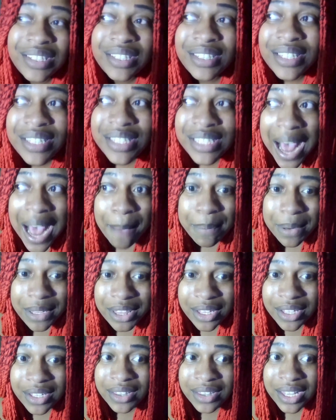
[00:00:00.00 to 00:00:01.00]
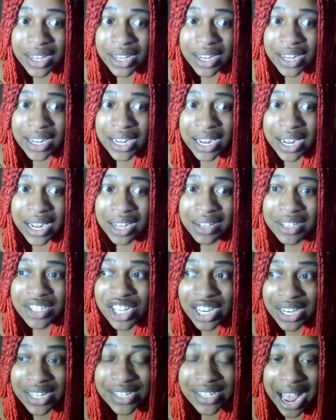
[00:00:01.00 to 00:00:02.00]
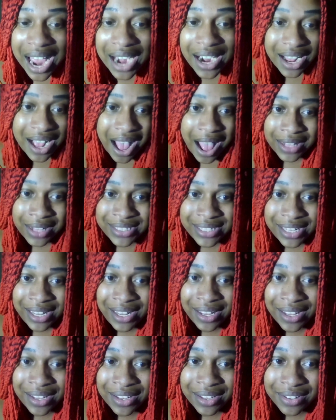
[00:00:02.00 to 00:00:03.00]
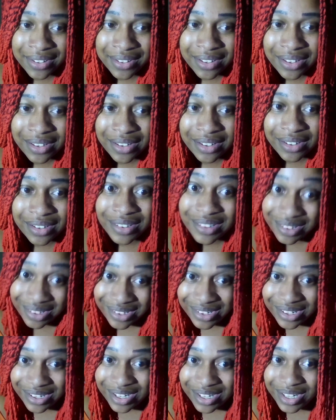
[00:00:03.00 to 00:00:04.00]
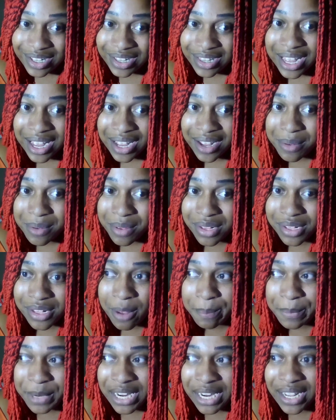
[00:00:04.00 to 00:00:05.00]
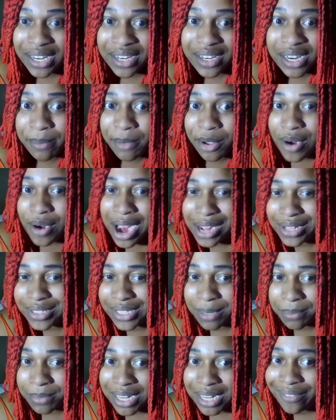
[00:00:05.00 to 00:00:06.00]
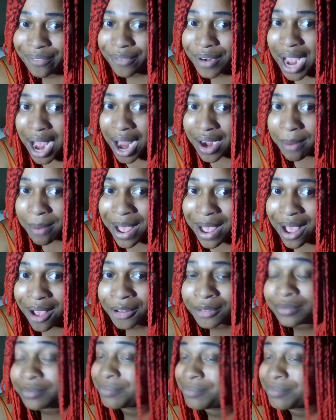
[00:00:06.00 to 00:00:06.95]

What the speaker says: stopping the genocide in Gaza that so many Democrats seem to have forgotten about.